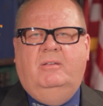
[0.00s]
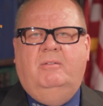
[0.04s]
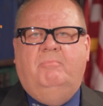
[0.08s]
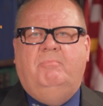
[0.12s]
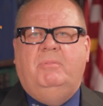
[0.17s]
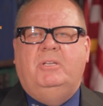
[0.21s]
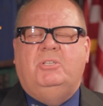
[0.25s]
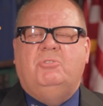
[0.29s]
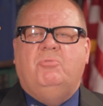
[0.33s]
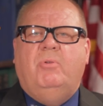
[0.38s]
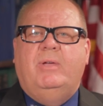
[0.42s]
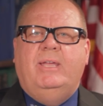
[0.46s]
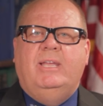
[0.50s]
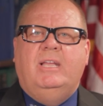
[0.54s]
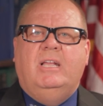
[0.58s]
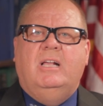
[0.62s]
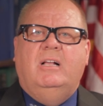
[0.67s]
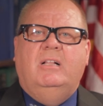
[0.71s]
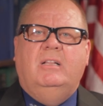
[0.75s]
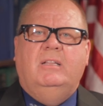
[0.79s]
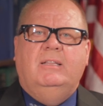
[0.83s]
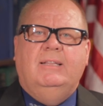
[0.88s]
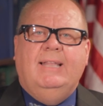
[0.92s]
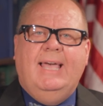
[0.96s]
between
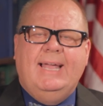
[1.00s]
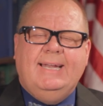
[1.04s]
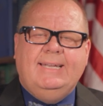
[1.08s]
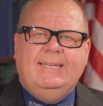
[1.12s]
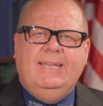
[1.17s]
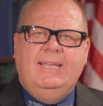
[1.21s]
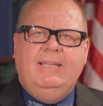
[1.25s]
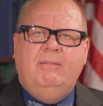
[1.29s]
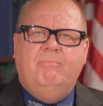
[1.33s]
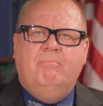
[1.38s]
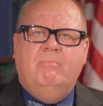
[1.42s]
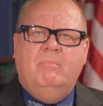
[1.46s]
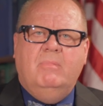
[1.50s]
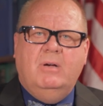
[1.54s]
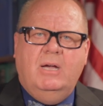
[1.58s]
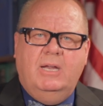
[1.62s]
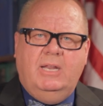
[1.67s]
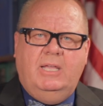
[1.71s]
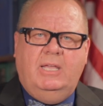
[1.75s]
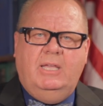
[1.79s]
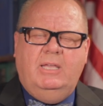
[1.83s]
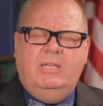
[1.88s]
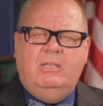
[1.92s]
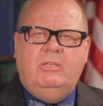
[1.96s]
collecting
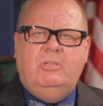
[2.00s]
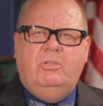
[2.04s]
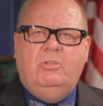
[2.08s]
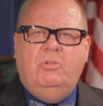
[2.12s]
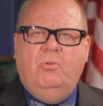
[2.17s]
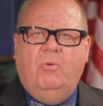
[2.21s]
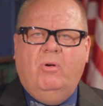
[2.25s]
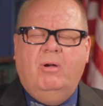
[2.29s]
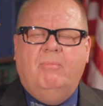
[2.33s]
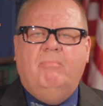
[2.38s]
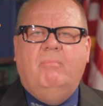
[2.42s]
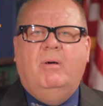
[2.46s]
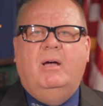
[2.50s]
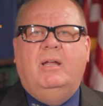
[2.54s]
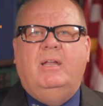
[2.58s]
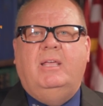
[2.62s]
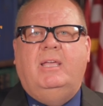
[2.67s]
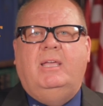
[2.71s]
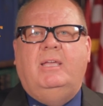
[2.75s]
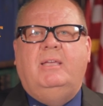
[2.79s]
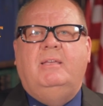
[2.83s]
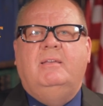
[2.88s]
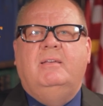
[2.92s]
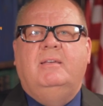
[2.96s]
money, your
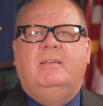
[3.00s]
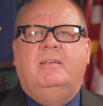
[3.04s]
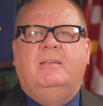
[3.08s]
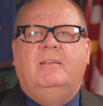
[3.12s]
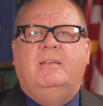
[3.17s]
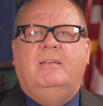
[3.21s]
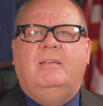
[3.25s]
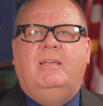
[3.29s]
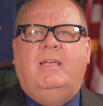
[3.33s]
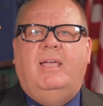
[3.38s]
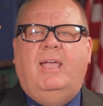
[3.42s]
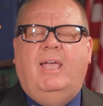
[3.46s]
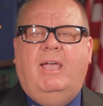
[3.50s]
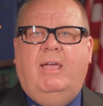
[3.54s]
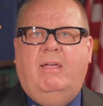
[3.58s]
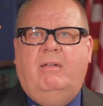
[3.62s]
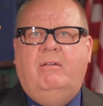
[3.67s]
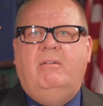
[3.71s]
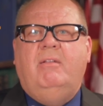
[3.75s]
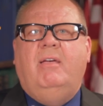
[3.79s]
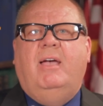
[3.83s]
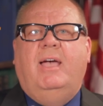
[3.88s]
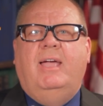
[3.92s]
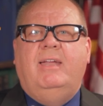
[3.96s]
money,
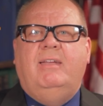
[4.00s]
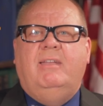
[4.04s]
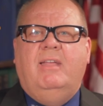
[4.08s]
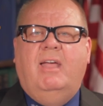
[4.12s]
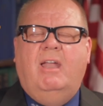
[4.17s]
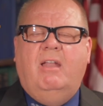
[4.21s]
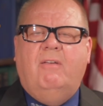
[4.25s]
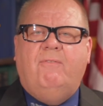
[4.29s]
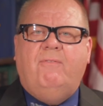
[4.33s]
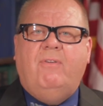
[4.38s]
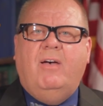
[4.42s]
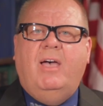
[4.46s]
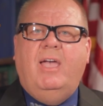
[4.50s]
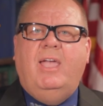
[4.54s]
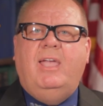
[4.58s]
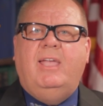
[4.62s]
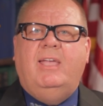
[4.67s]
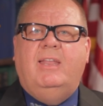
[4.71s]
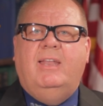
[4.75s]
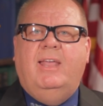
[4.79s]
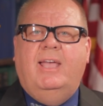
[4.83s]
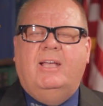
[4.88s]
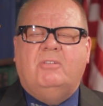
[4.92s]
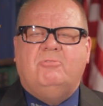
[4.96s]
and
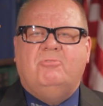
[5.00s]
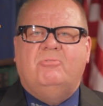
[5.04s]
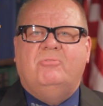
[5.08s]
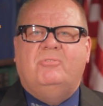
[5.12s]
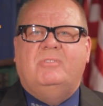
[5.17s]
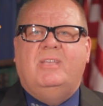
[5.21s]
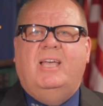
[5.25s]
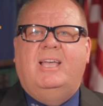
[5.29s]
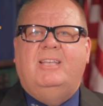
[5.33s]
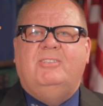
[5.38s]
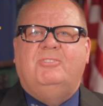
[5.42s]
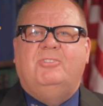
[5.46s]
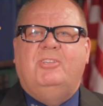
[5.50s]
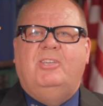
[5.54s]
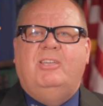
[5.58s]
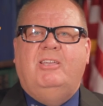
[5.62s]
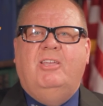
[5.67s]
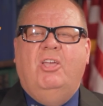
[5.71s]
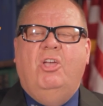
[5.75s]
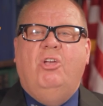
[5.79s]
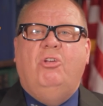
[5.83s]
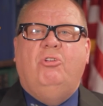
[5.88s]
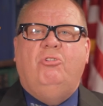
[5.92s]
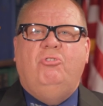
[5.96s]
identifying and exercising
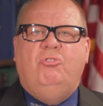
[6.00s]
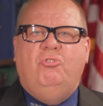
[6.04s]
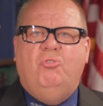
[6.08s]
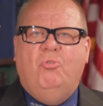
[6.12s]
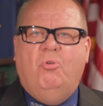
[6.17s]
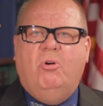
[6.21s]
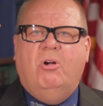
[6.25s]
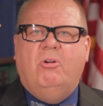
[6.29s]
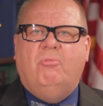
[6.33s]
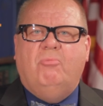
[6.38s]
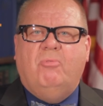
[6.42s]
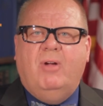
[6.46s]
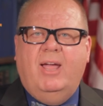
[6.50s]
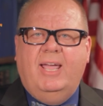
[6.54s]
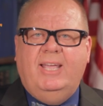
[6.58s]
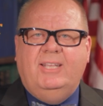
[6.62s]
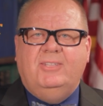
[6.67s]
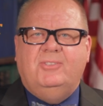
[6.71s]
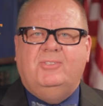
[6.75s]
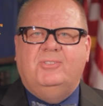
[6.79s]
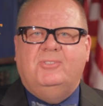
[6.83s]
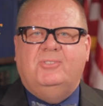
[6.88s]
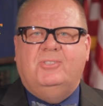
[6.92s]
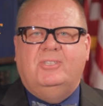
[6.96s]
your
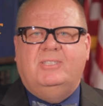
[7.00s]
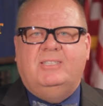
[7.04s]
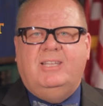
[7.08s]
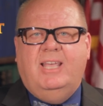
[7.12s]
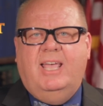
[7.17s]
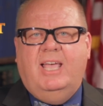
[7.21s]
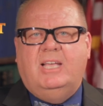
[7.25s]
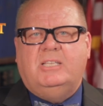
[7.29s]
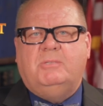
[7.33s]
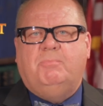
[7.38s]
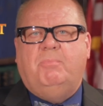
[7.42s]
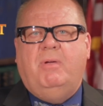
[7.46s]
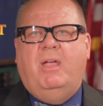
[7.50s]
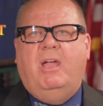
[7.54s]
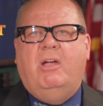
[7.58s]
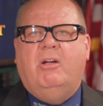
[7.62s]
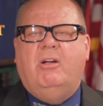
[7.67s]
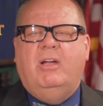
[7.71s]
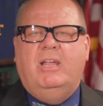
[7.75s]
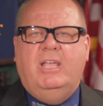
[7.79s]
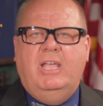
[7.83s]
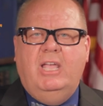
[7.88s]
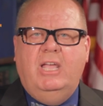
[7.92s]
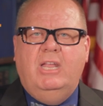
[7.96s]
rights as a
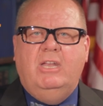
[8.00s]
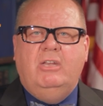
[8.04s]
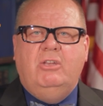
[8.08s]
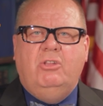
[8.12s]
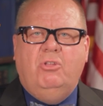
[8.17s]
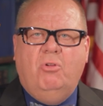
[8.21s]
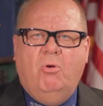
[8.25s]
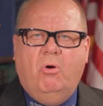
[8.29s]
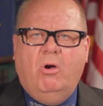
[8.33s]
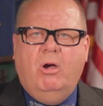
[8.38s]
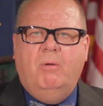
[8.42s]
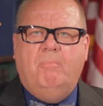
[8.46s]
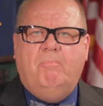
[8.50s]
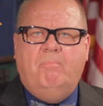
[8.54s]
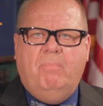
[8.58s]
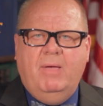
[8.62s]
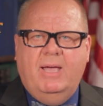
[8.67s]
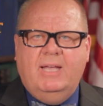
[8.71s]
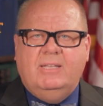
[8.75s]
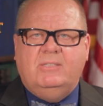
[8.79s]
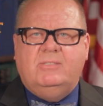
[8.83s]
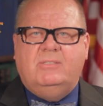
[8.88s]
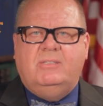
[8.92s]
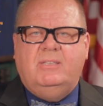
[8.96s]
taxpayer in your
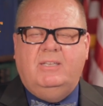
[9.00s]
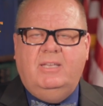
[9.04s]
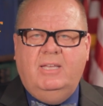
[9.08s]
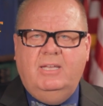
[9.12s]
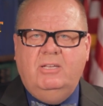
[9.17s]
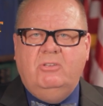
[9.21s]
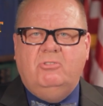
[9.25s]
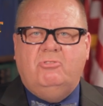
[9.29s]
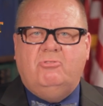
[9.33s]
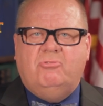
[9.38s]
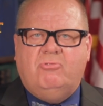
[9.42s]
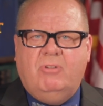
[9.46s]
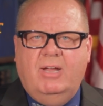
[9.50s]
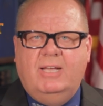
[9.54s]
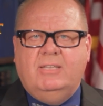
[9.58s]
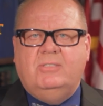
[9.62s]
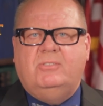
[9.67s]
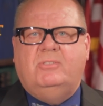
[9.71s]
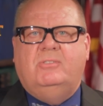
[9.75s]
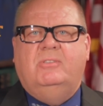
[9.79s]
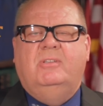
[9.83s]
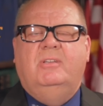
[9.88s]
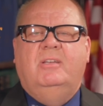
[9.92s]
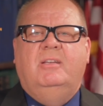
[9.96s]
best
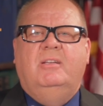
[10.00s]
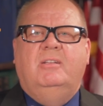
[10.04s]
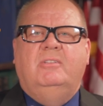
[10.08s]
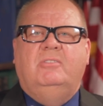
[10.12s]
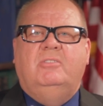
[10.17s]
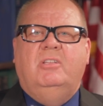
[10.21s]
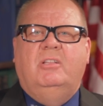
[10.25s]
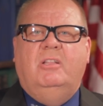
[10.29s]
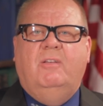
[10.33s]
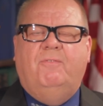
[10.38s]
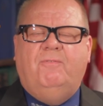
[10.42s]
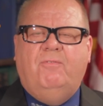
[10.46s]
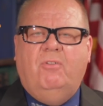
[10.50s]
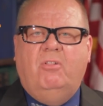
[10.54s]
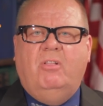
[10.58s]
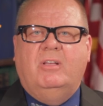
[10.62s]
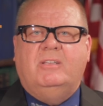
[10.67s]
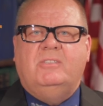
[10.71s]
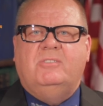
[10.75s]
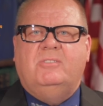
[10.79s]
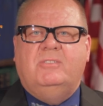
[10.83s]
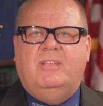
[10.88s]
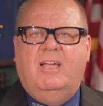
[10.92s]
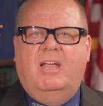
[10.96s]
interests to the full
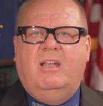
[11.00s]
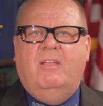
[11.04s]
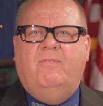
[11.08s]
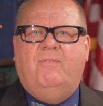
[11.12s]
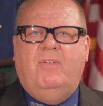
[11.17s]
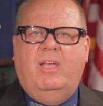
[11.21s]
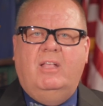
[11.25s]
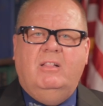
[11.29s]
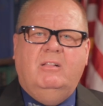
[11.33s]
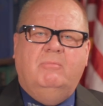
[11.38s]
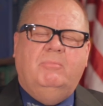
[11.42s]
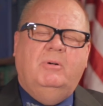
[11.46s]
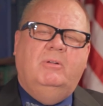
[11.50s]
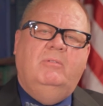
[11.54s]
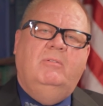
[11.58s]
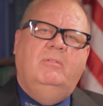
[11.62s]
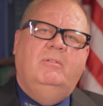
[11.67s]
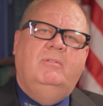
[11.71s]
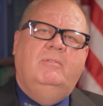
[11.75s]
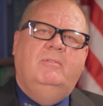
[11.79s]
extent available.